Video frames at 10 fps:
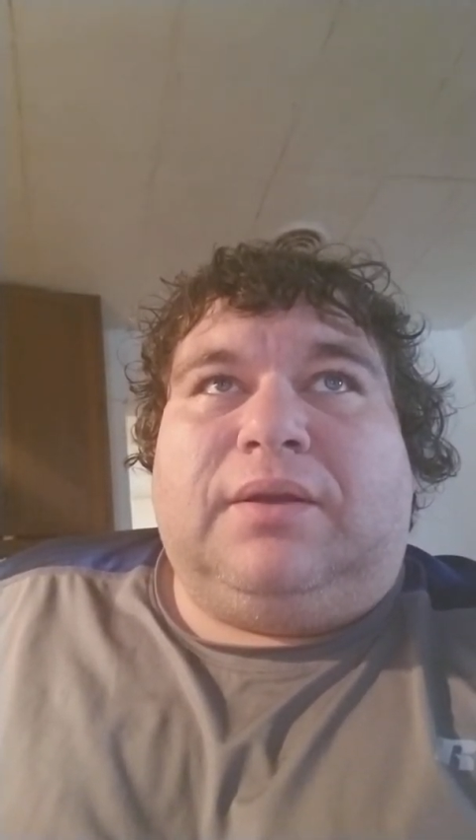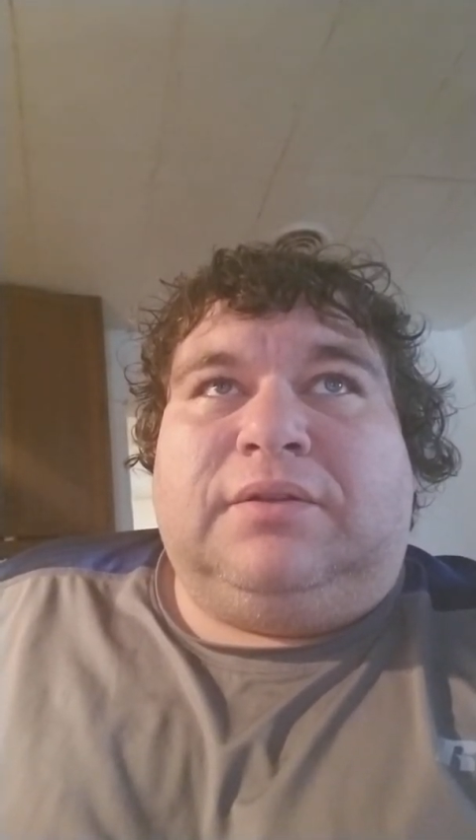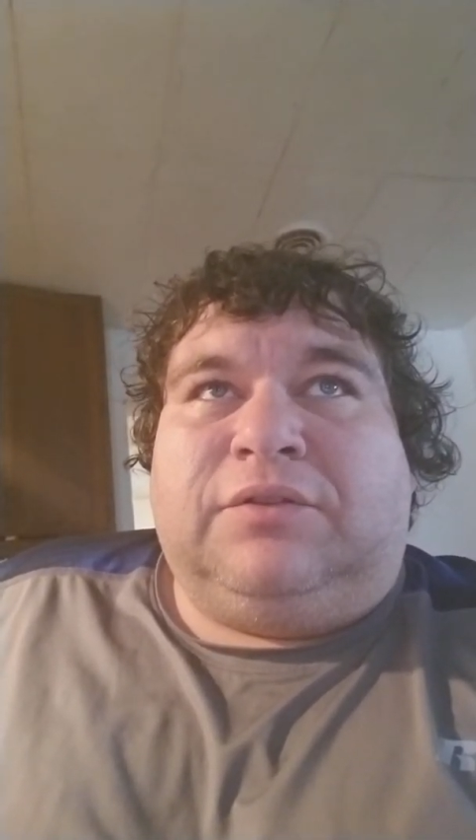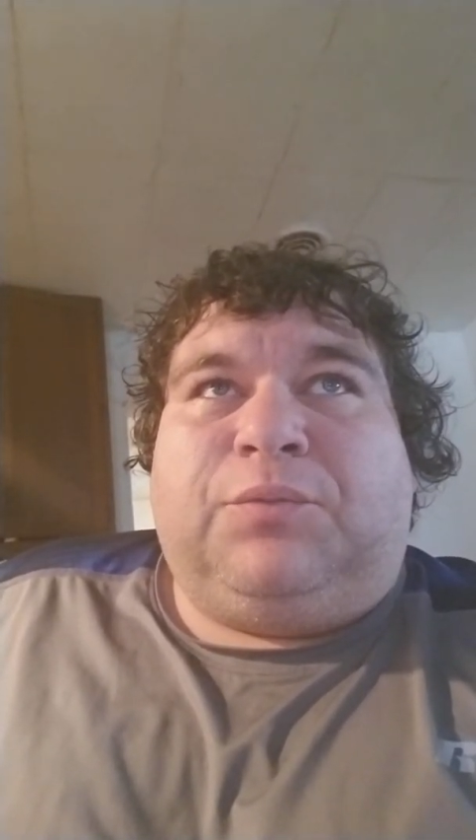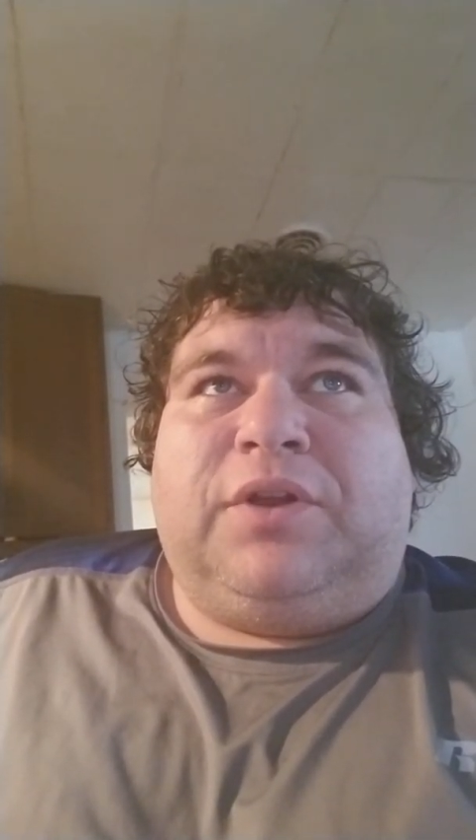
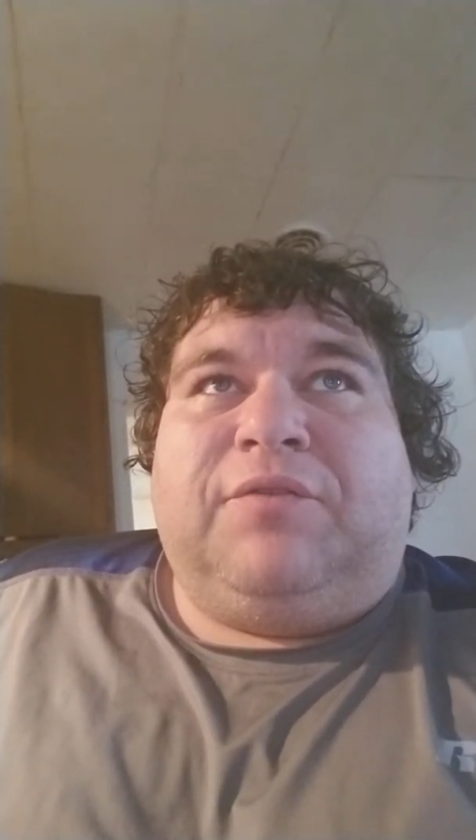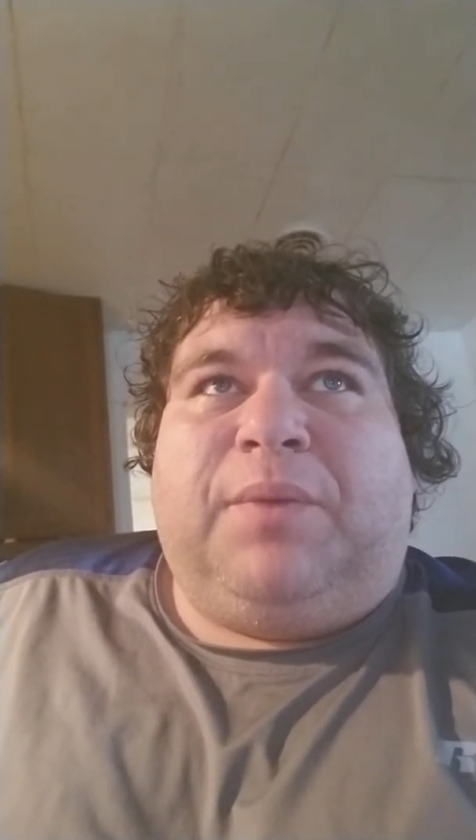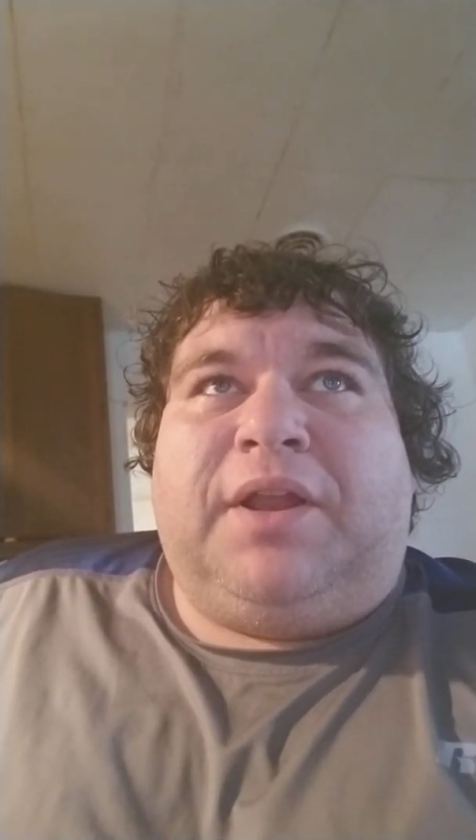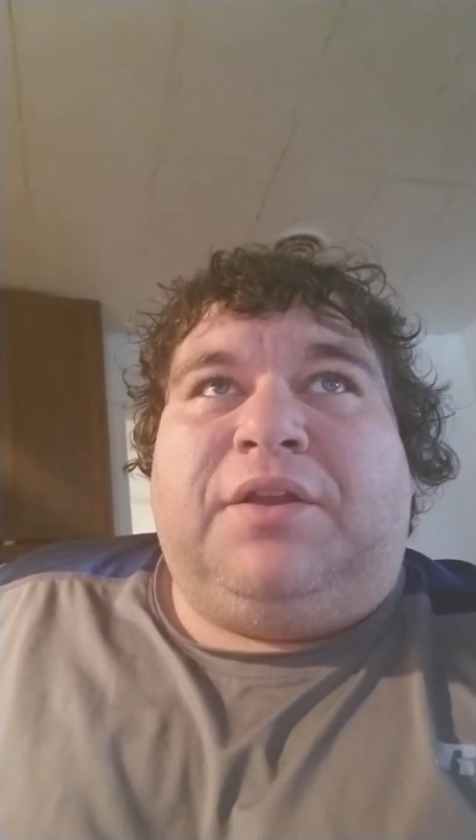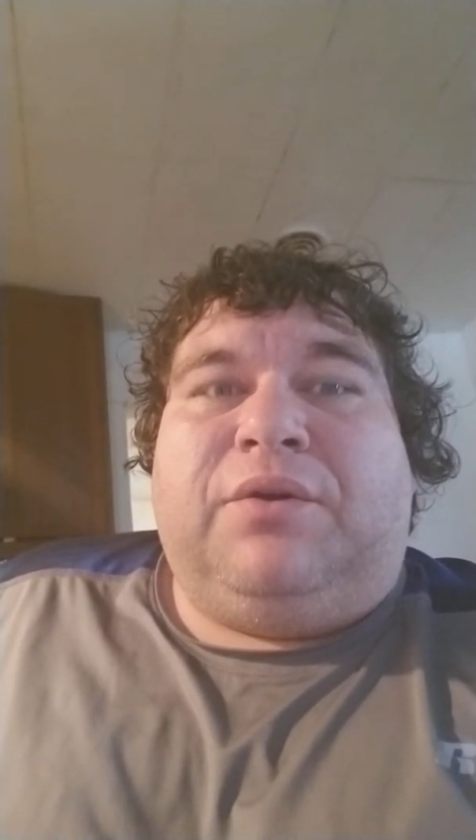Just want
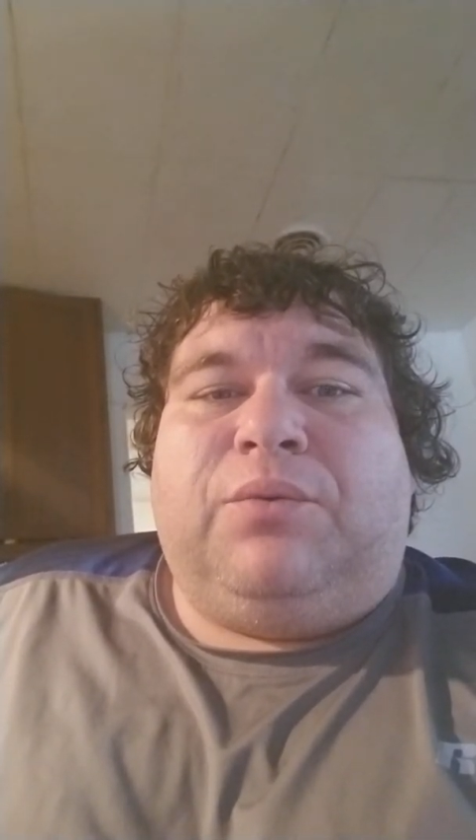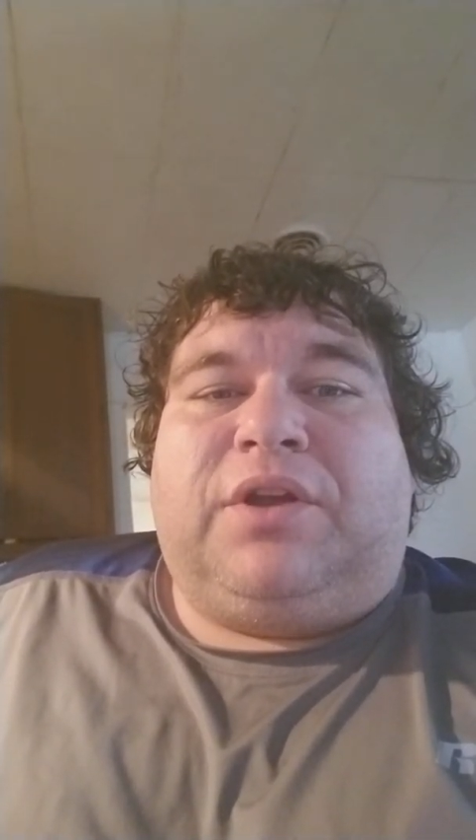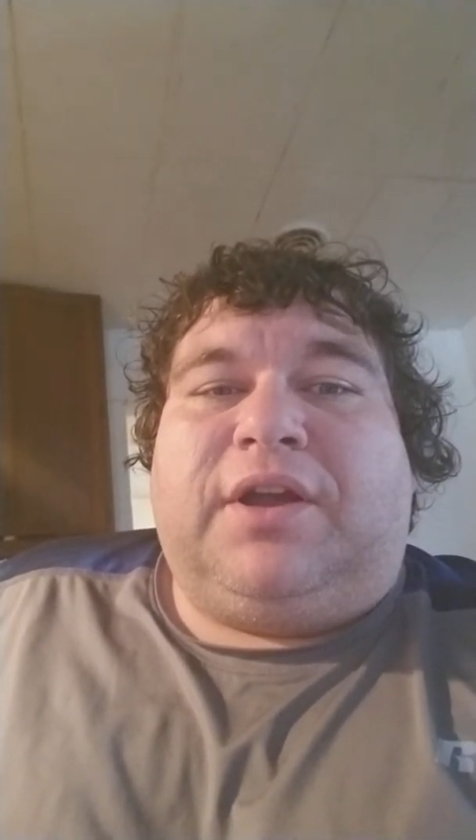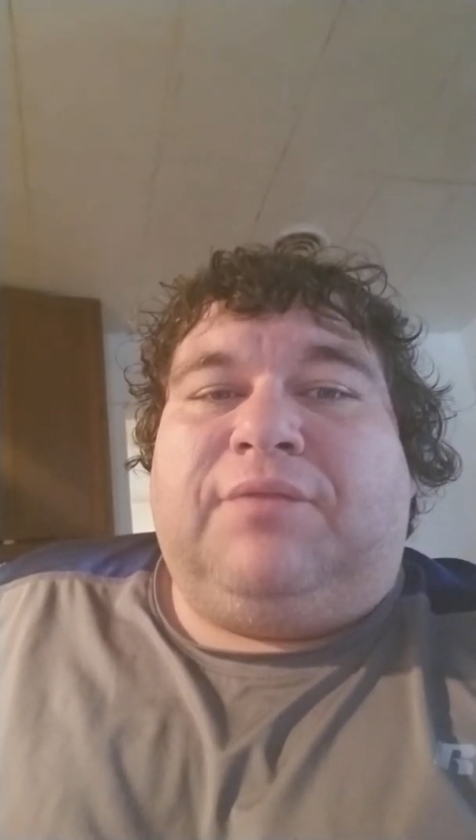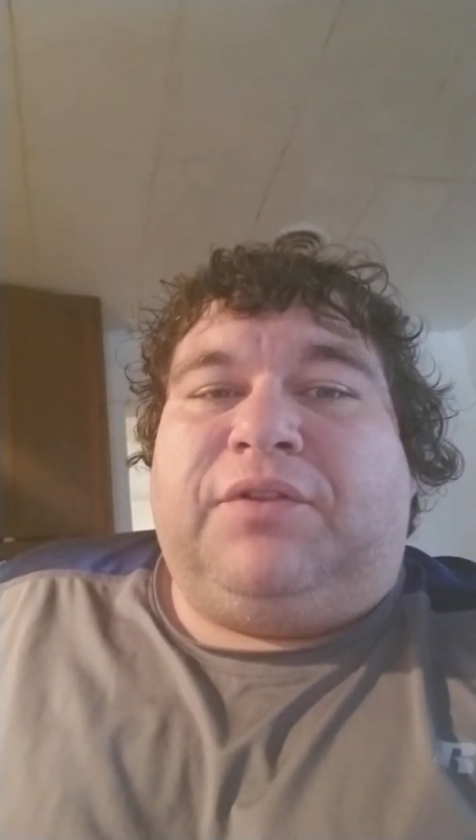everybody to know
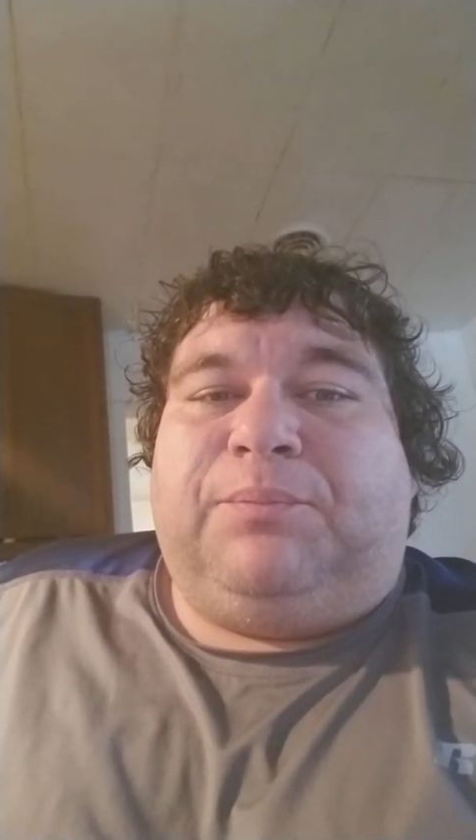what kind of